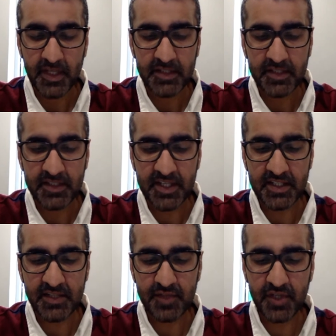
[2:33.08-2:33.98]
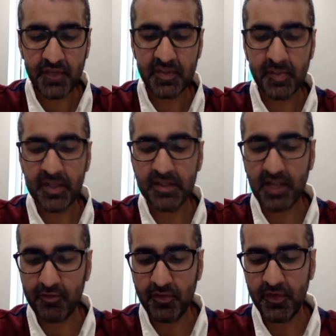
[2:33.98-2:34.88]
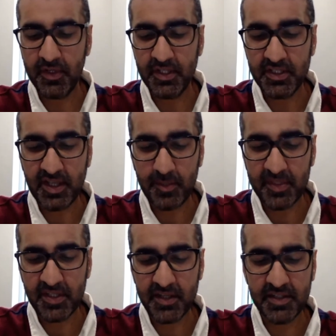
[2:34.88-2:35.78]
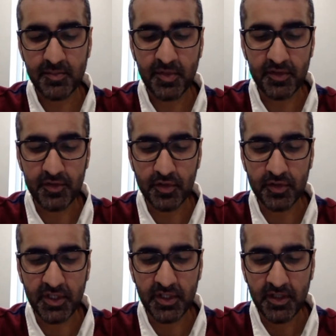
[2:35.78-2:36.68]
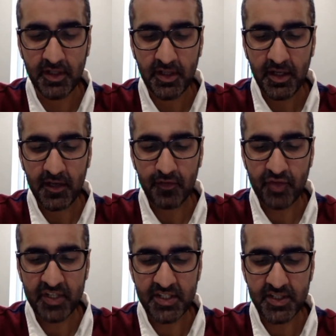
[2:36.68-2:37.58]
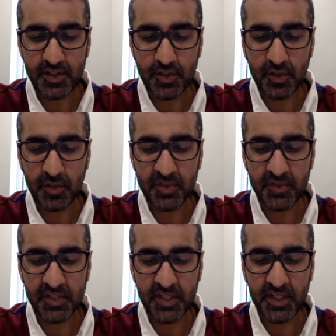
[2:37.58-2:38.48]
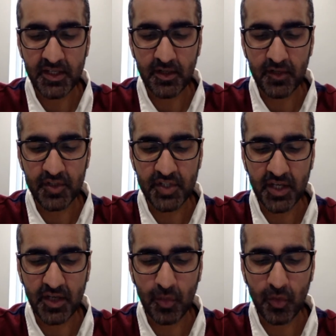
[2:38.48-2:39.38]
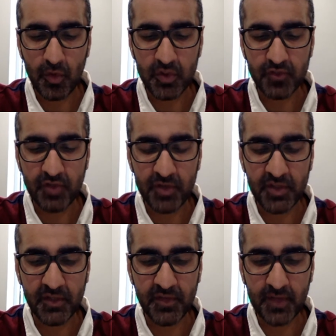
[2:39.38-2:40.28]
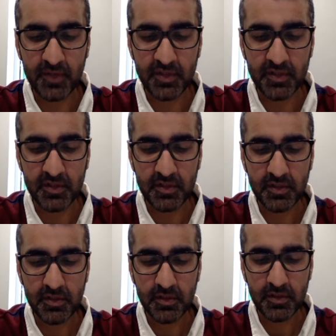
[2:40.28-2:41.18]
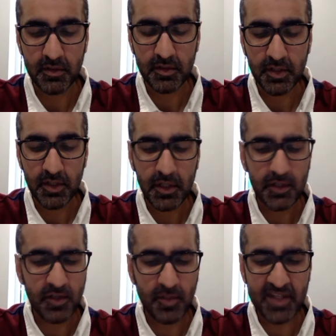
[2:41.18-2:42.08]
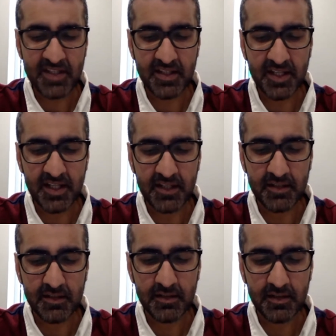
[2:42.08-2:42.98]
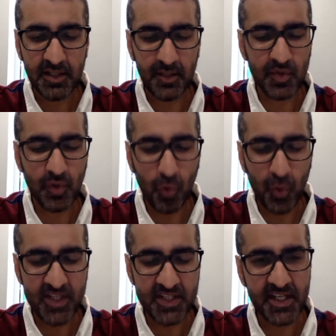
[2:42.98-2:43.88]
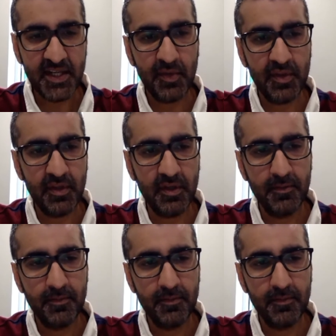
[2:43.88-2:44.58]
Detective Chief Inspector Harry Virdee sat beside his mother Jyoti and rested 2 cups of tea on the shallow wall surrounding the fountains. No matter the heat, it was always tea with her.